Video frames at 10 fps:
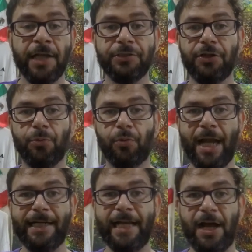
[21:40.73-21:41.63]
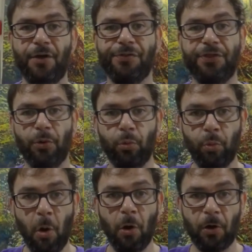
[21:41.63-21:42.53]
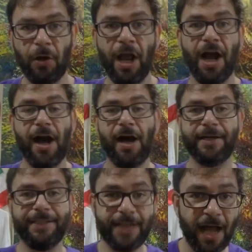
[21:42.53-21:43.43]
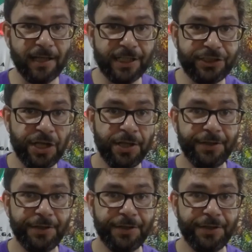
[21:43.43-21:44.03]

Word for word: So, right now, the war on knowledge,